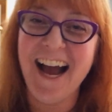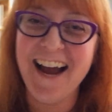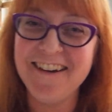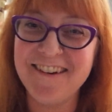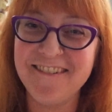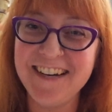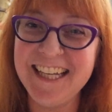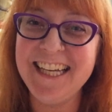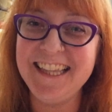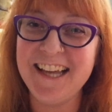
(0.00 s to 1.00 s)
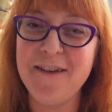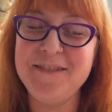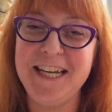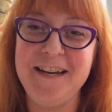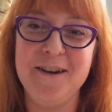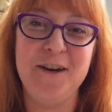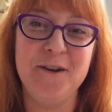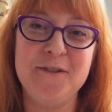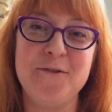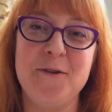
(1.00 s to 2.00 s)
I would really love to hear
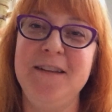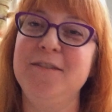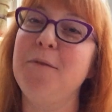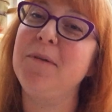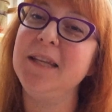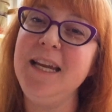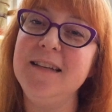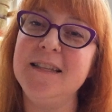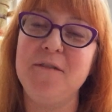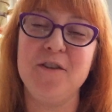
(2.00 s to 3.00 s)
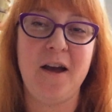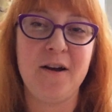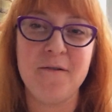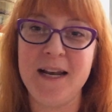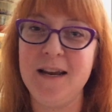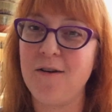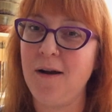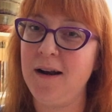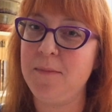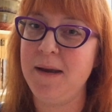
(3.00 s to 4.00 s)
your story. So please, if you're not already at
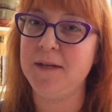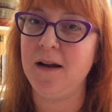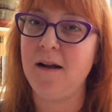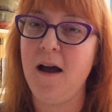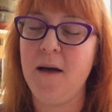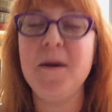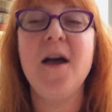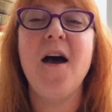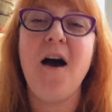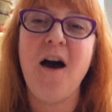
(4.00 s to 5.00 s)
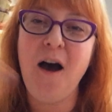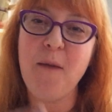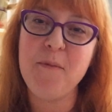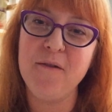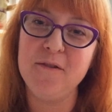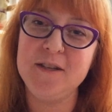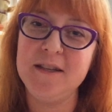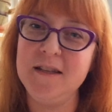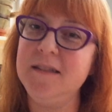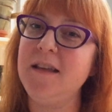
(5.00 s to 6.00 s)
chronicbabe.com, hop over to
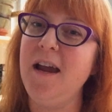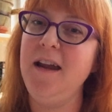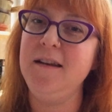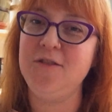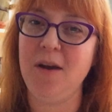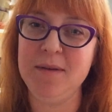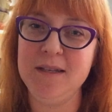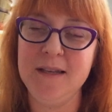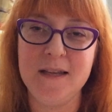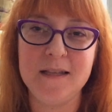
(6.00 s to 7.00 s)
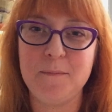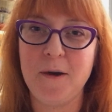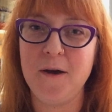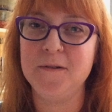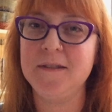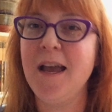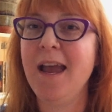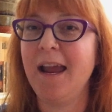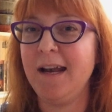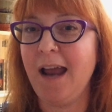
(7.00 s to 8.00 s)
the site, jump into this post,
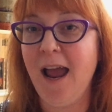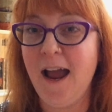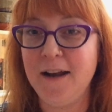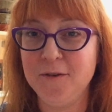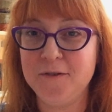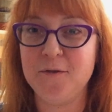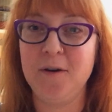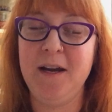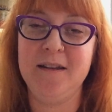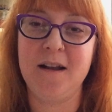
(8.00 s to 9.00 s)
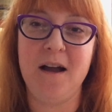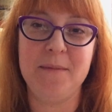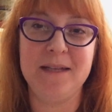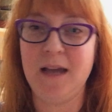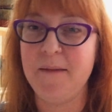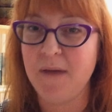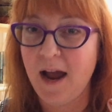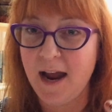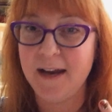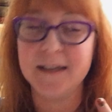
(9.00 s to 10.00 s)
and add your story in the comments.
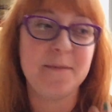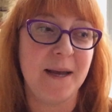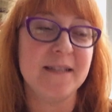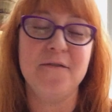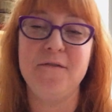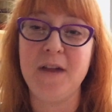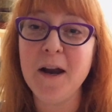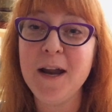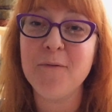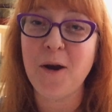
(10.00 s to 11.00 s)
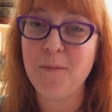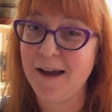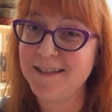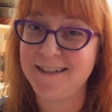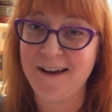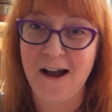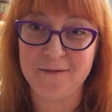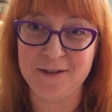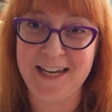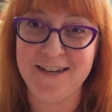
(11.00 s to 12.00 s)
I expect a very robust
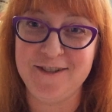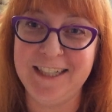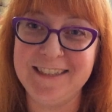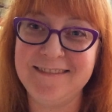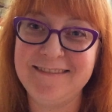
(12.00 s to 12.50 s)
conversation.